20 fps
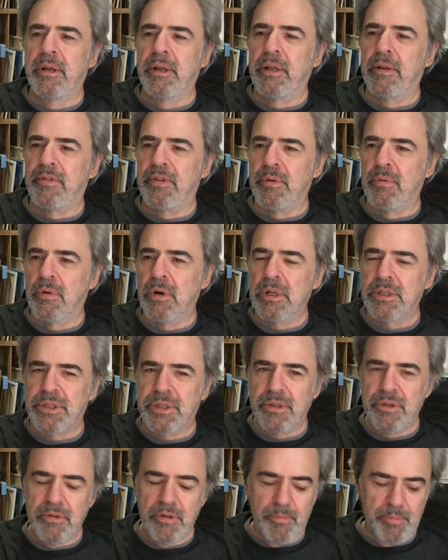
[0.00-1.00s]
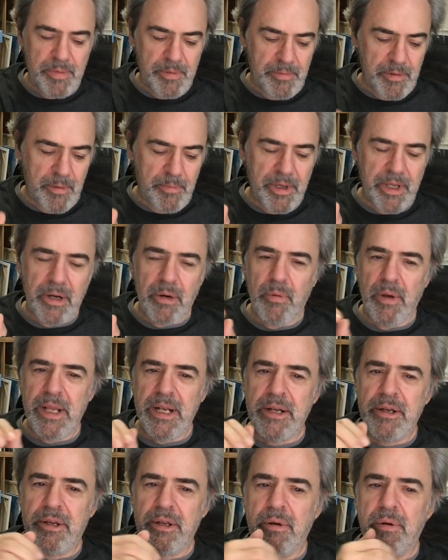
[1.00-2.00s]
If you want to, a better way
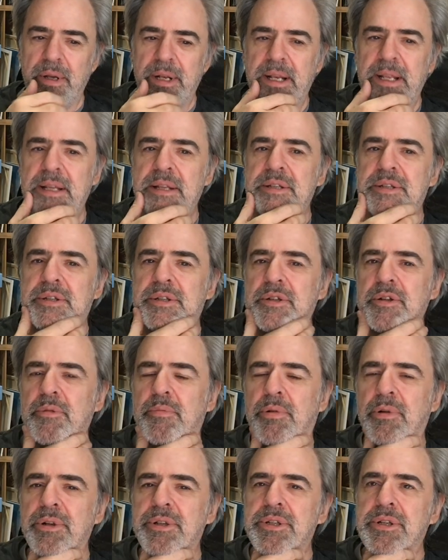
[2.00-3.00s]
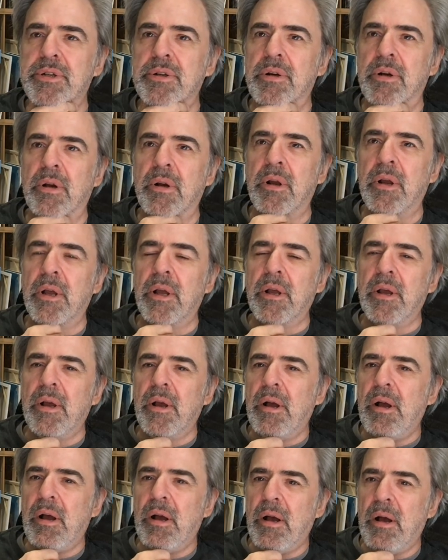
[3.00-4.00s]
to do it is to put your
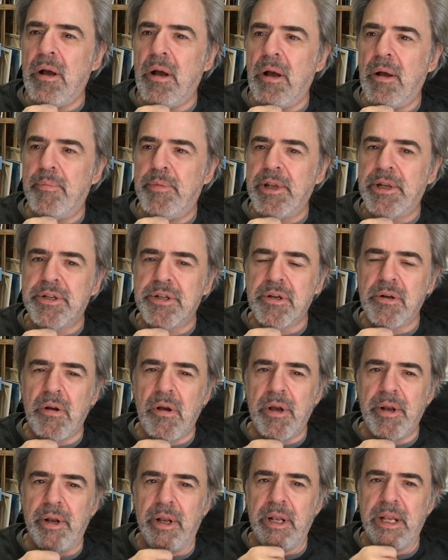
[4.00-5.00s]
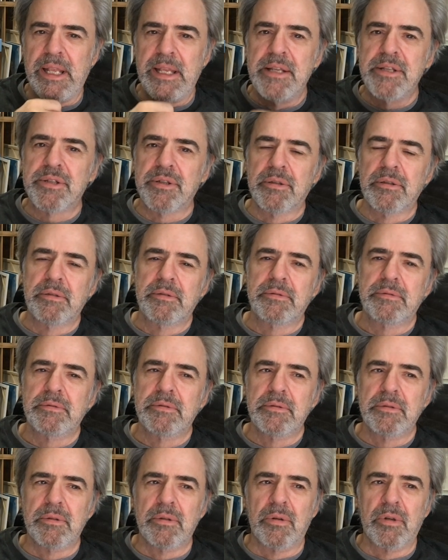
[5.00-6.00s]
picture on an easel
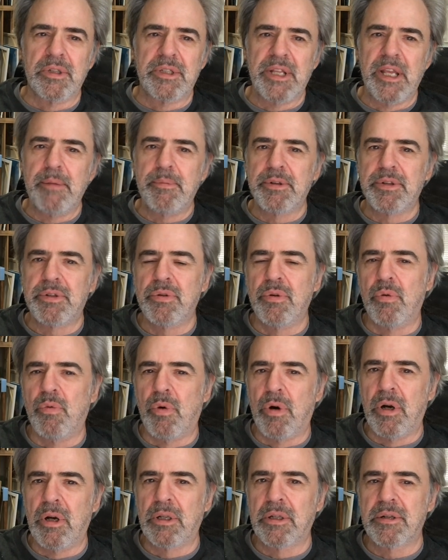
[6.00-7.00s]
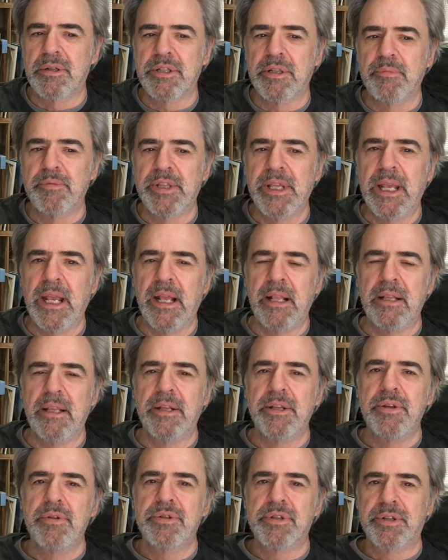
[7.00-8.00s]
or tape it to a wall or something, and then
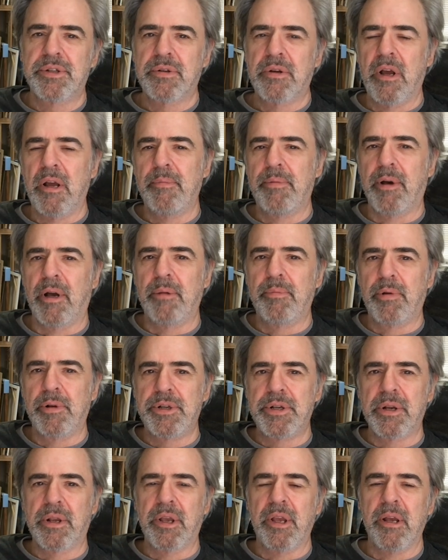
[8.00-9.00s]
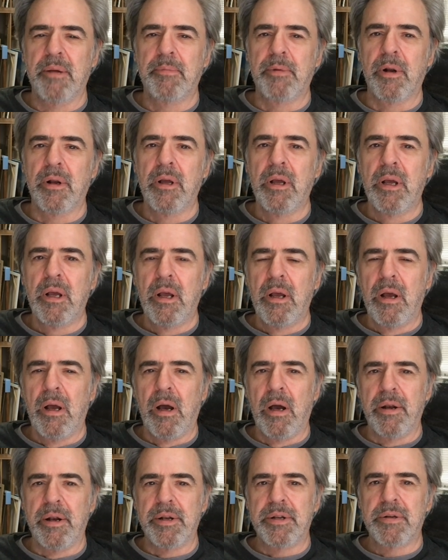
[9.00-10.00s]
use a tripod. Put your camera
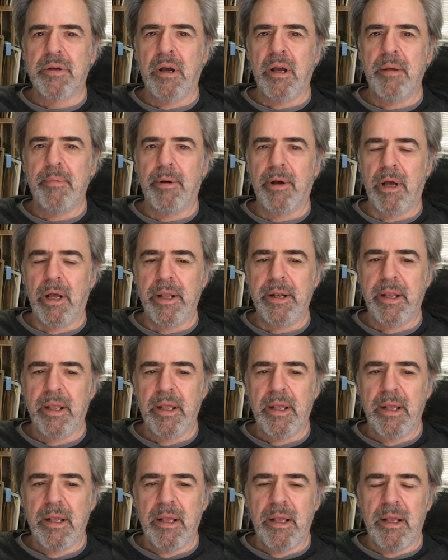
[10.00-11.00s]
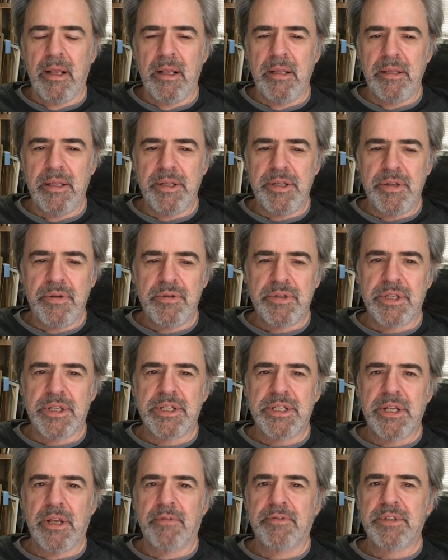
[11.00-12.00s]
on a tripod and then use a
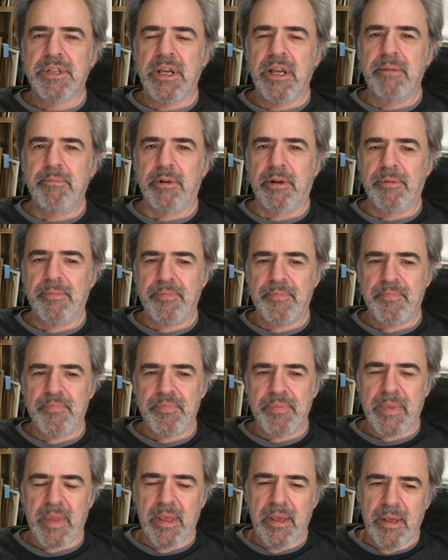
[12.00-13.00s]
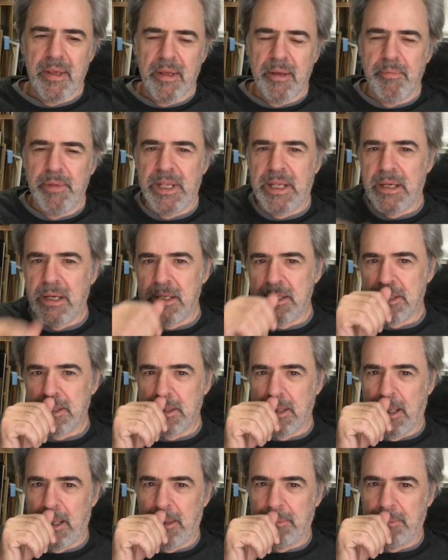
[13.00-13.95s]
self-timer, because